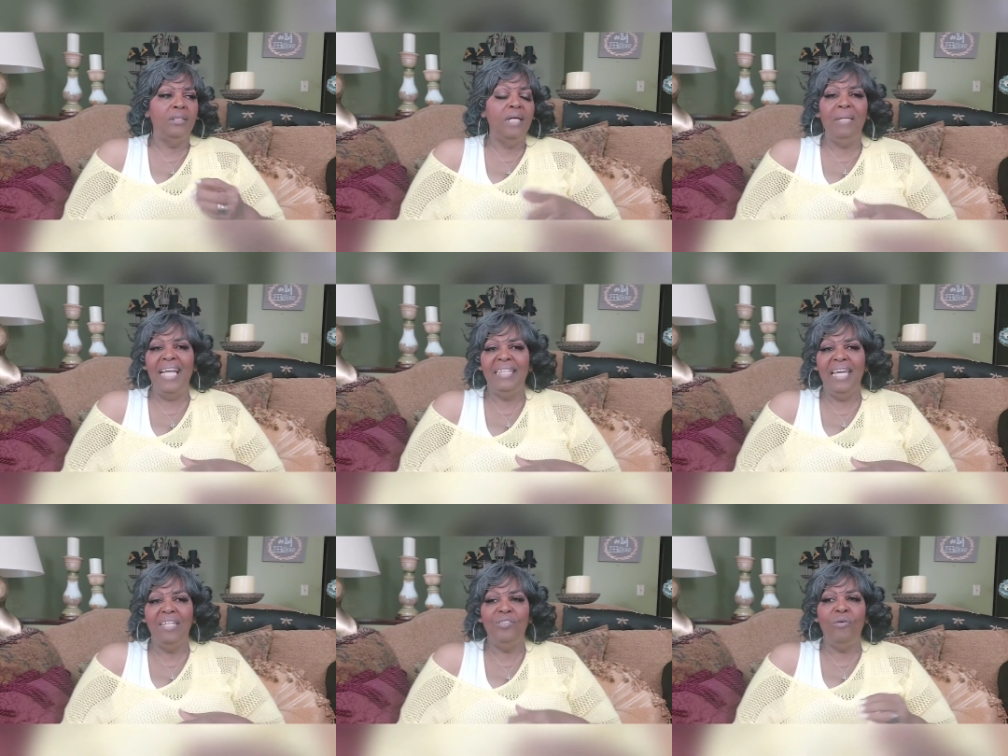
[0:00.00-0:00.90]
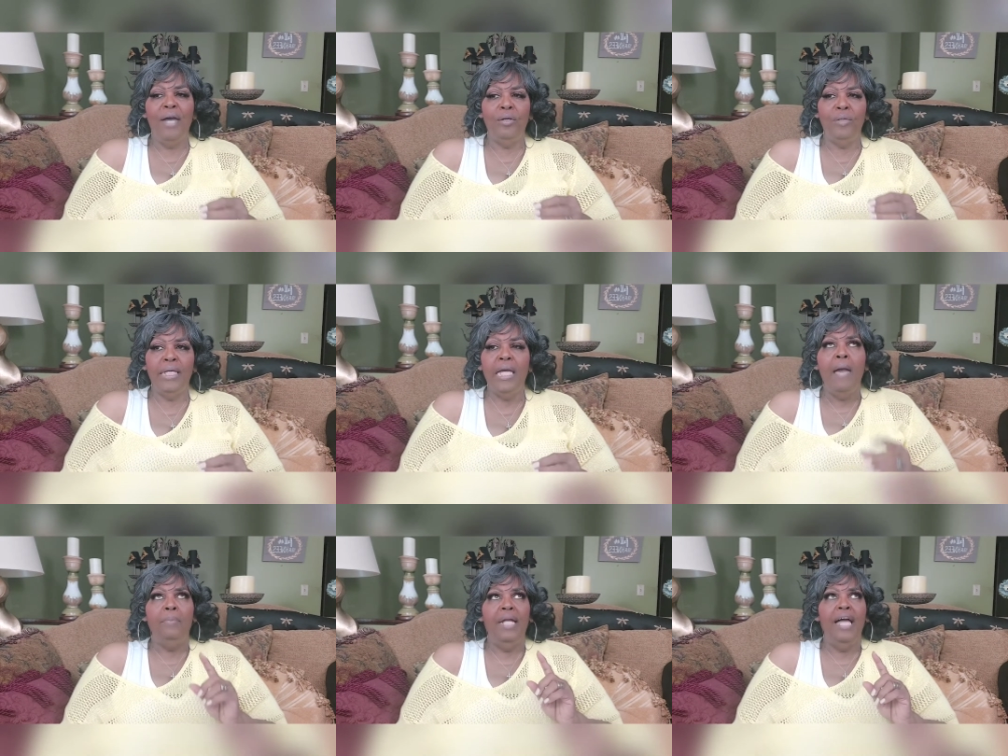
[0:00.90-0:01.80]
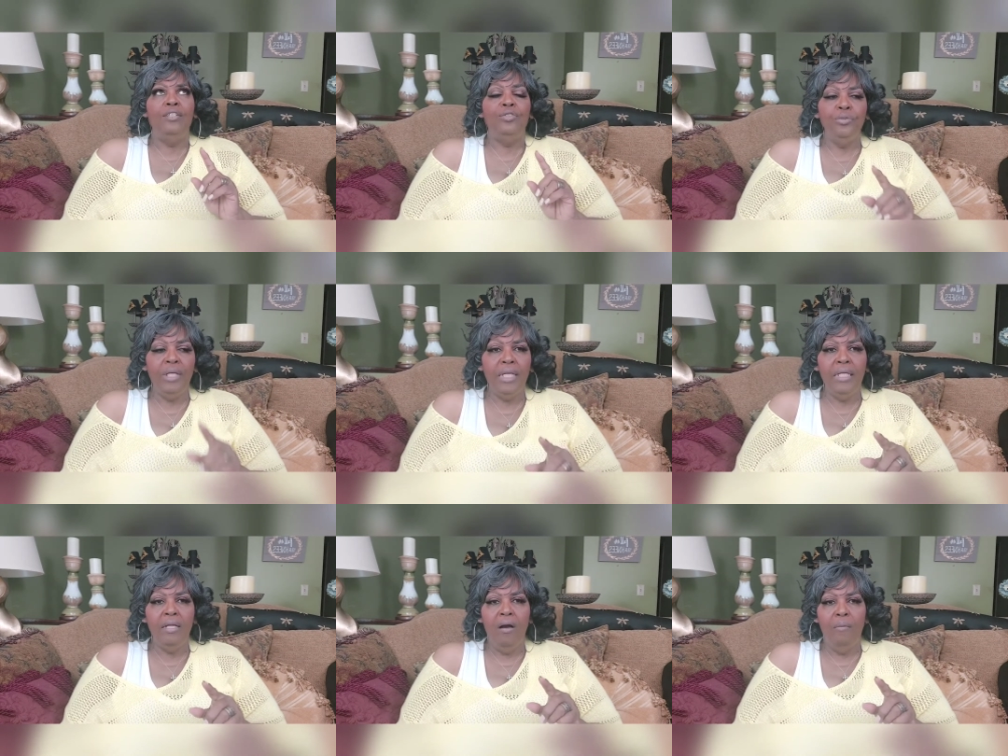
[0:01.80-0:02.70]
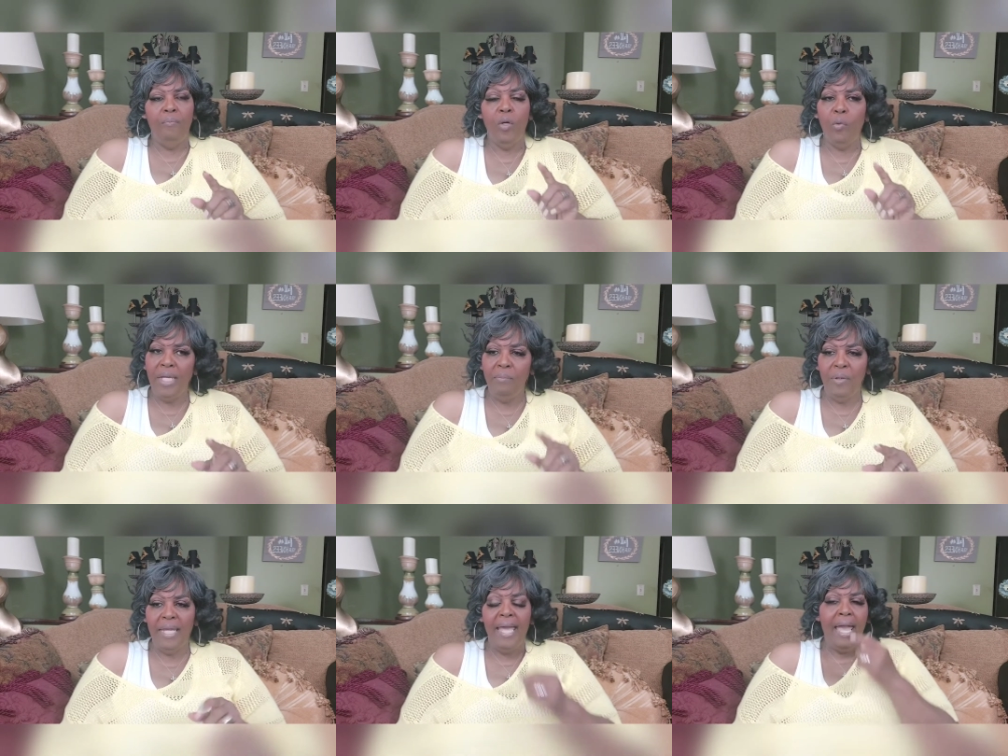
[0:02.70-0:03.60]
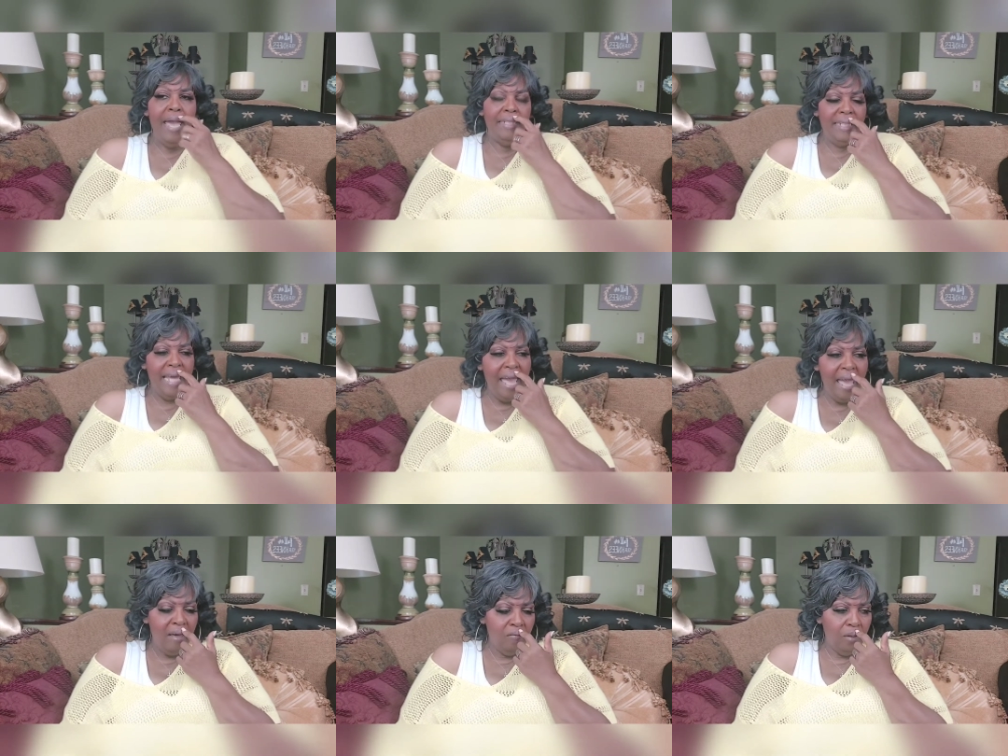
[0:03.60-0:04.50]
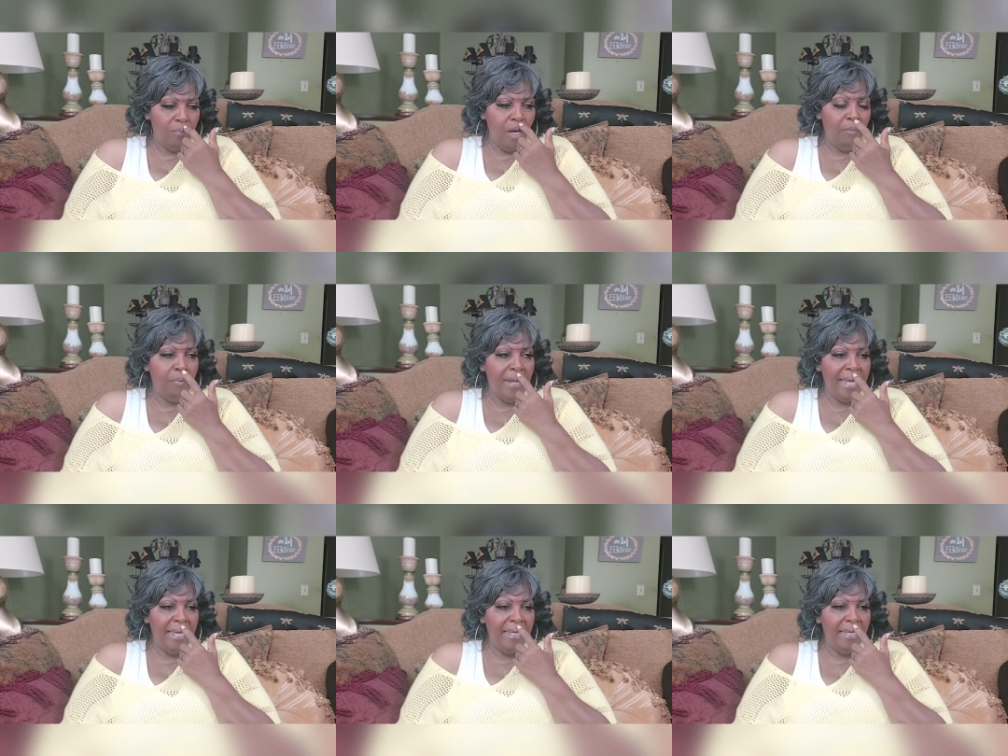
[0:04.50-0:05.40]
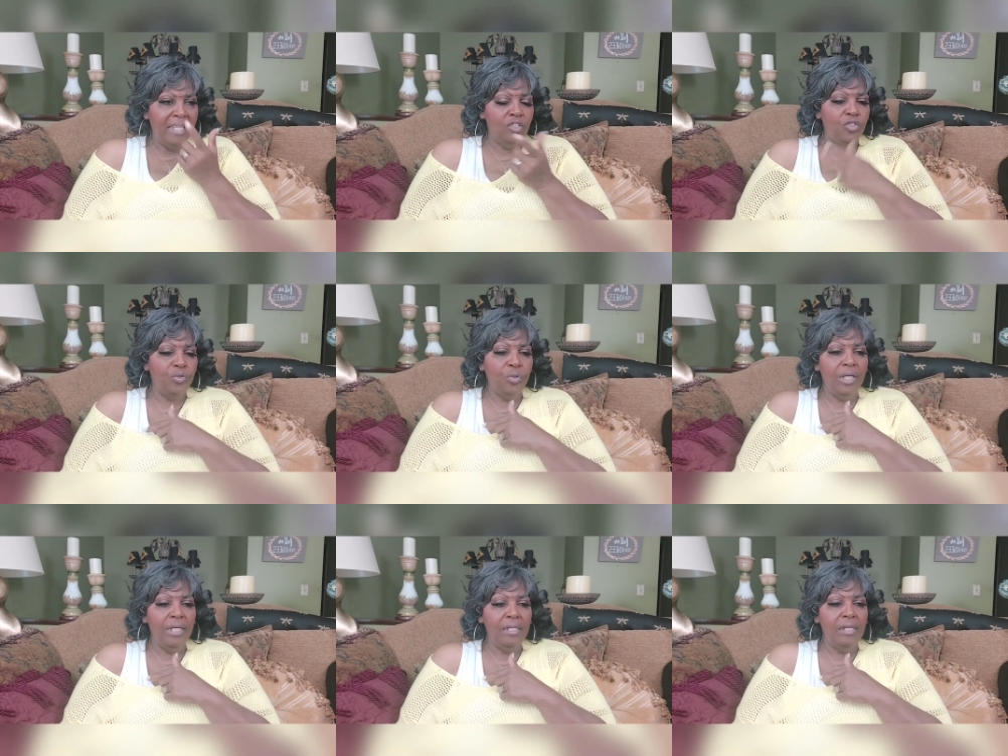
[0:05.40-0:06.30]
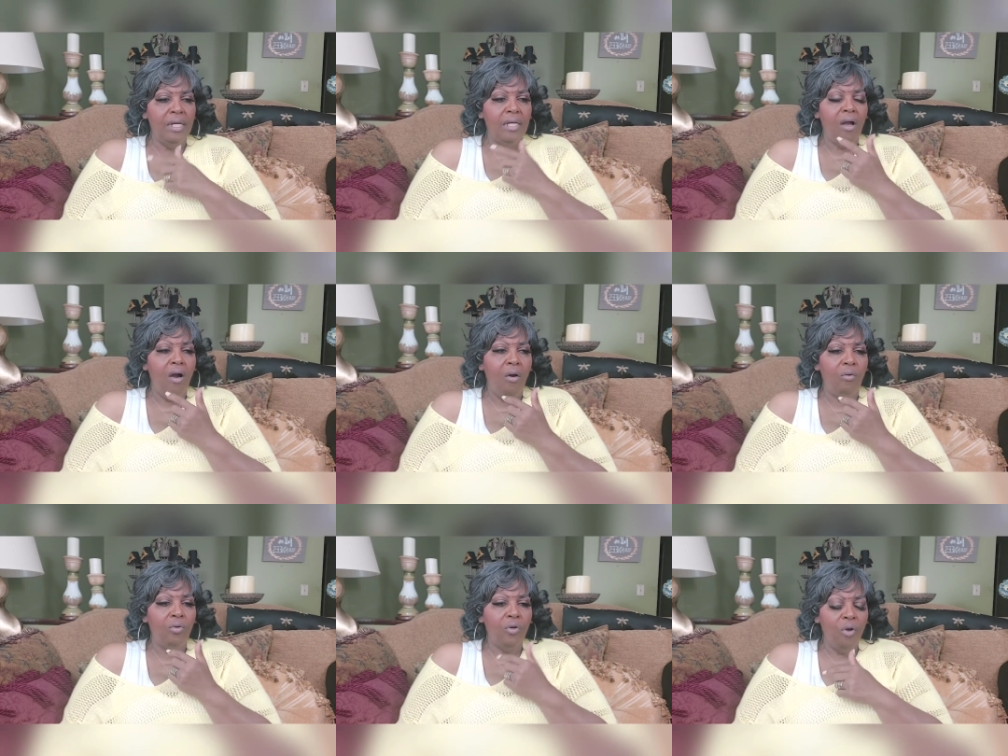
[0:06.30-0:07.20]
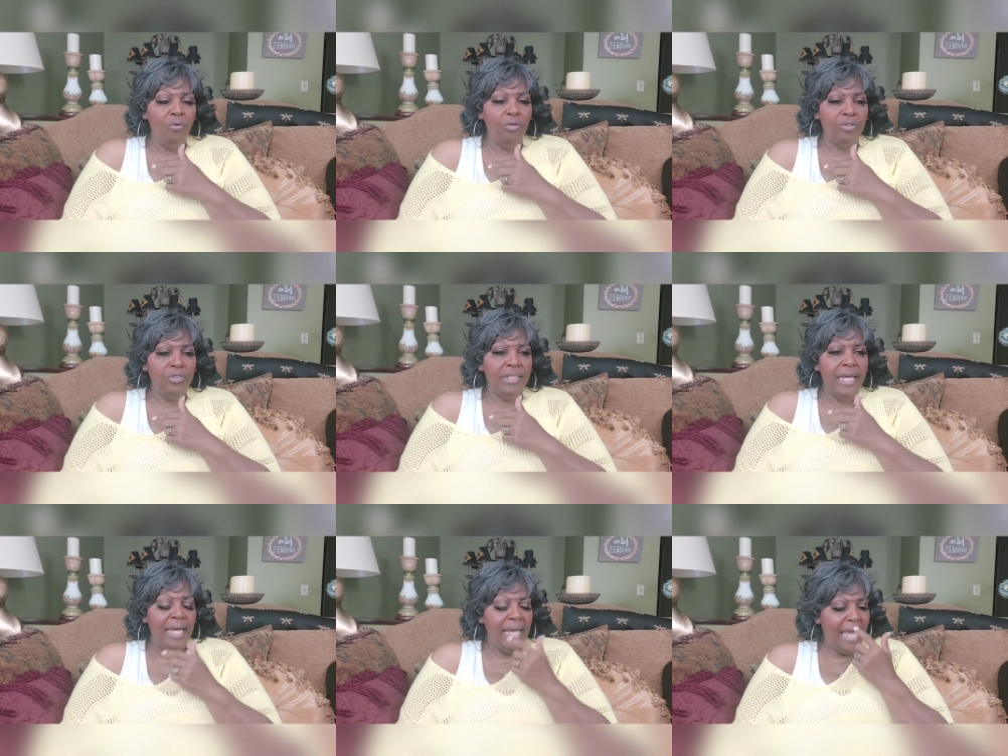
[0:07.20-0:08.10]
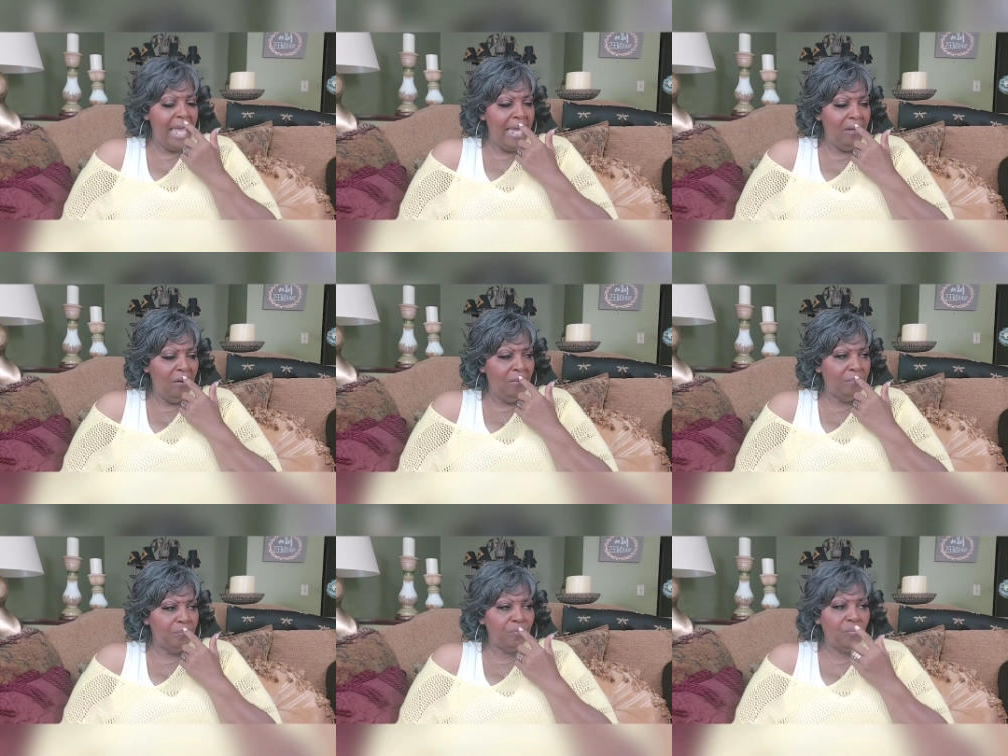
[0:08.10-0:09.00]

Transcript: something like that, you know, I don't eat, but I do eat wheat bread. And then they have a bread in the store here called Kroger's, and